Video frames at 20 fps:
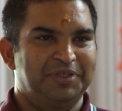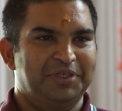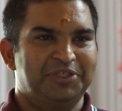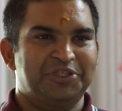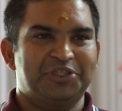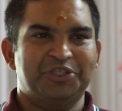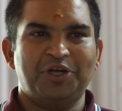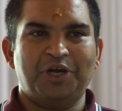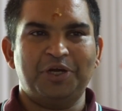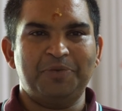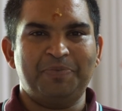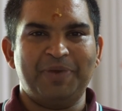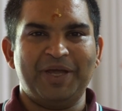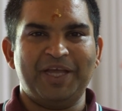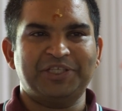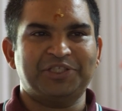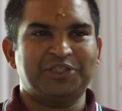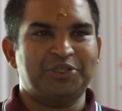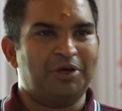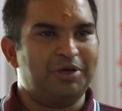It's not
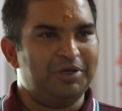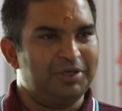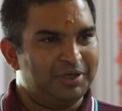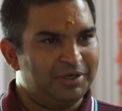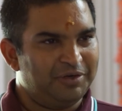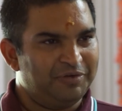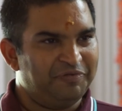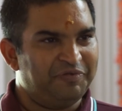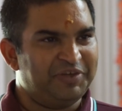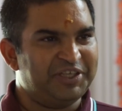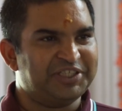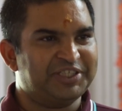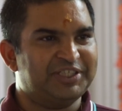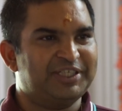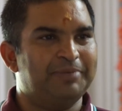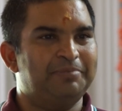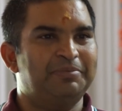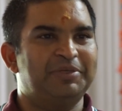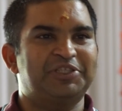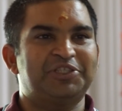based on
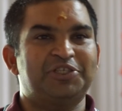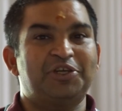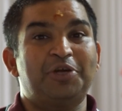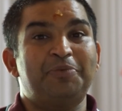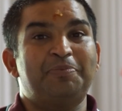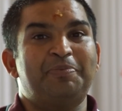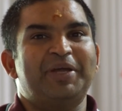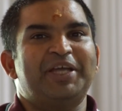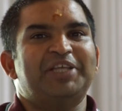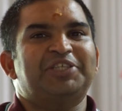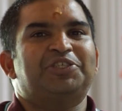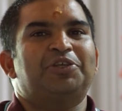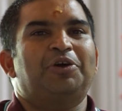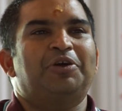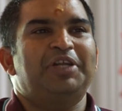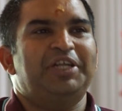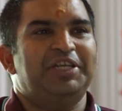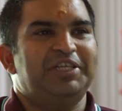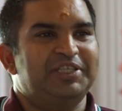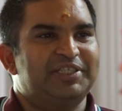wisdom. It's not based
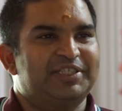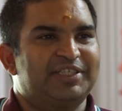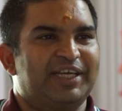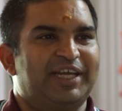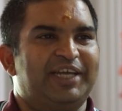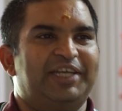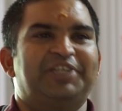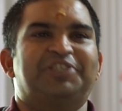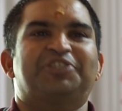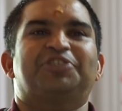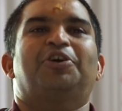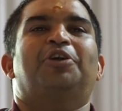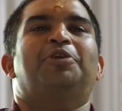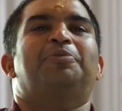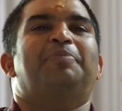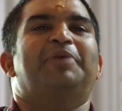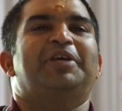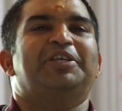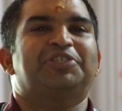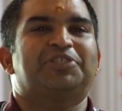on insight. It's
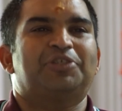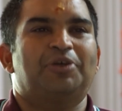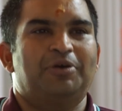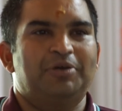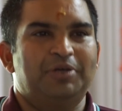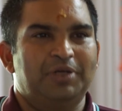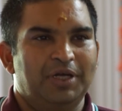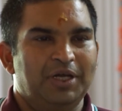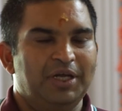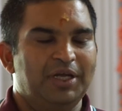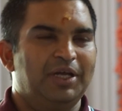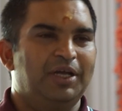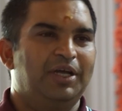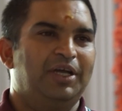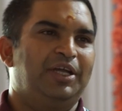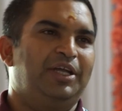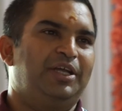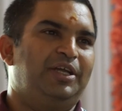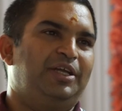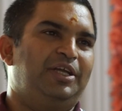not based on
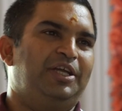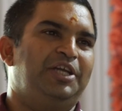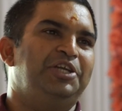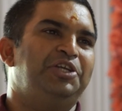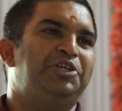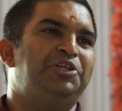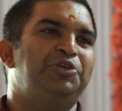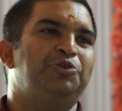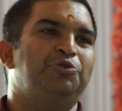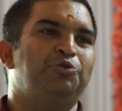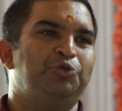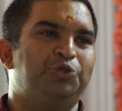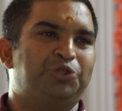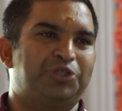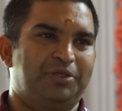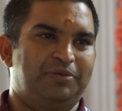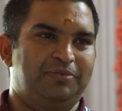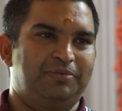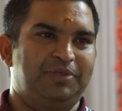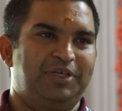
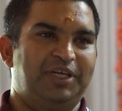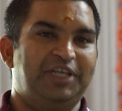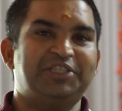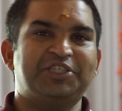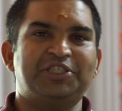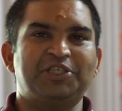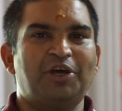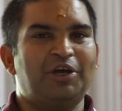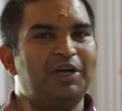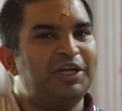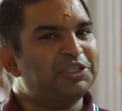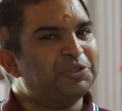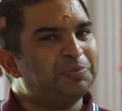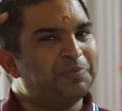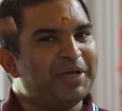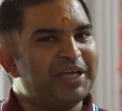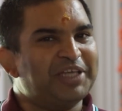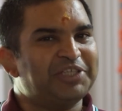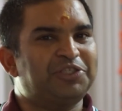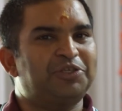intuition. It's knowledge
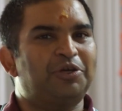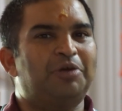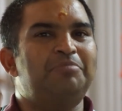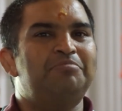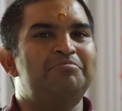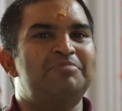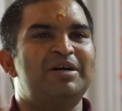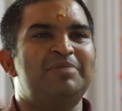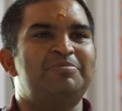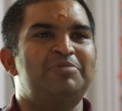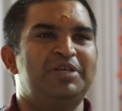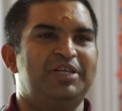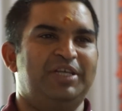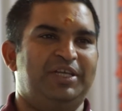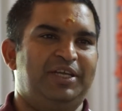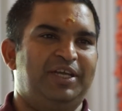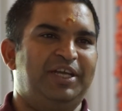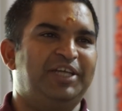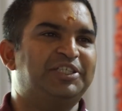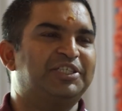based on
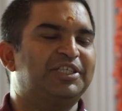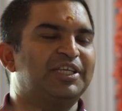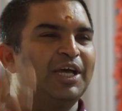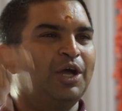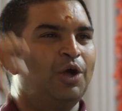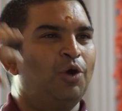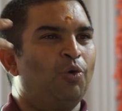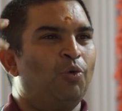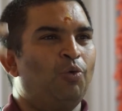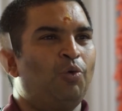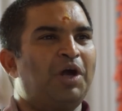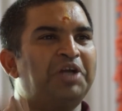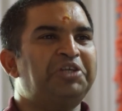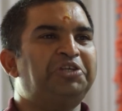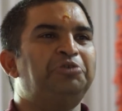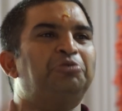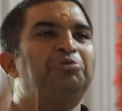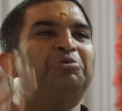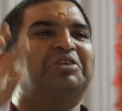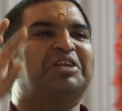memory. It's what
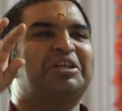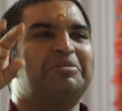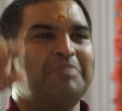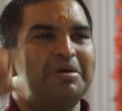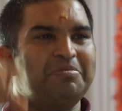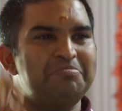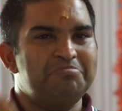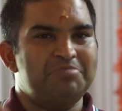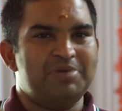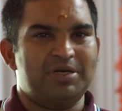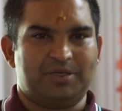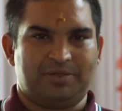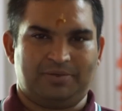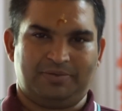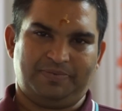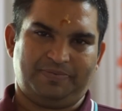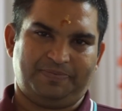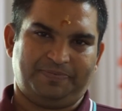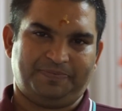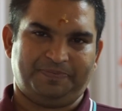you remember.
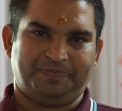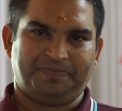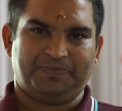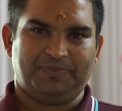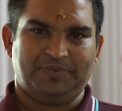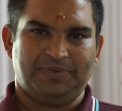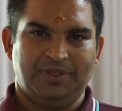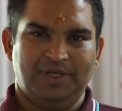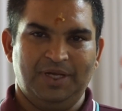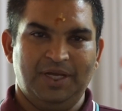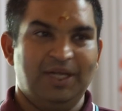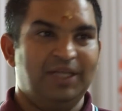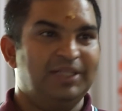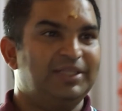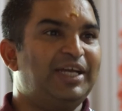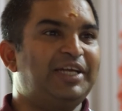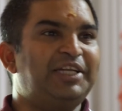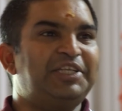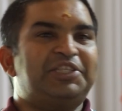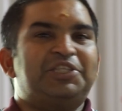
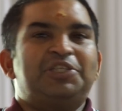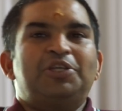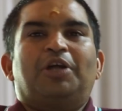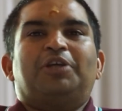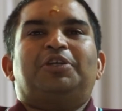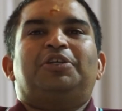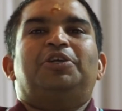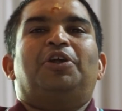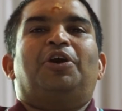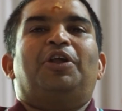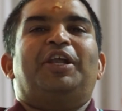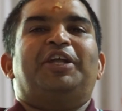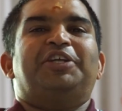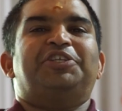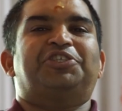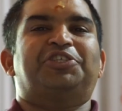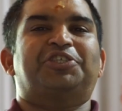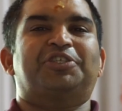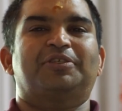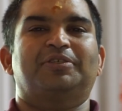That is not
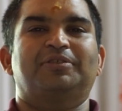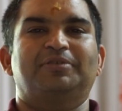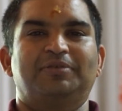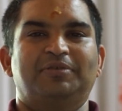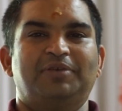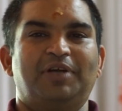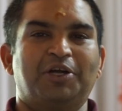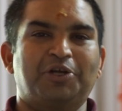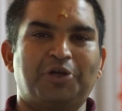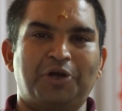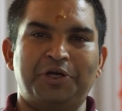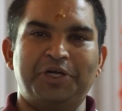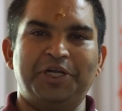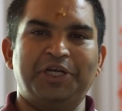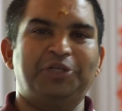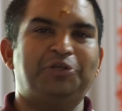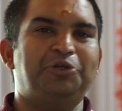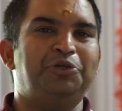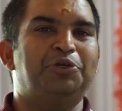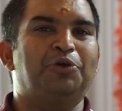knowledge
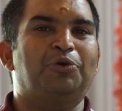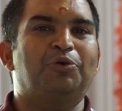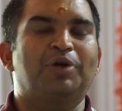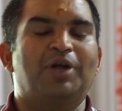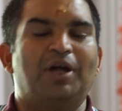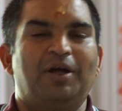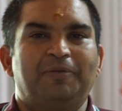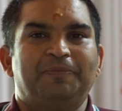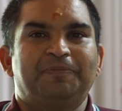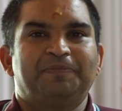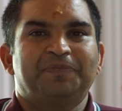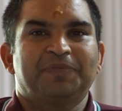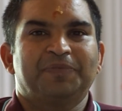according to yoga.